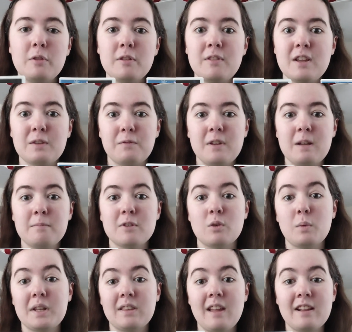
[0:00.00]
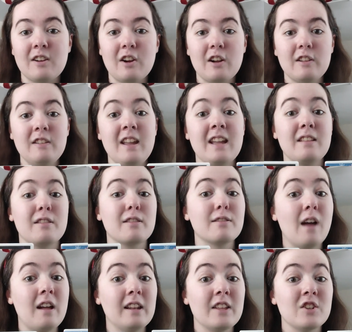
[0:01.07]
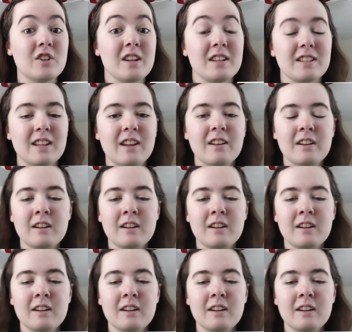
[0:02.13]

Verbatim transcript: of these films are what they call anthologies.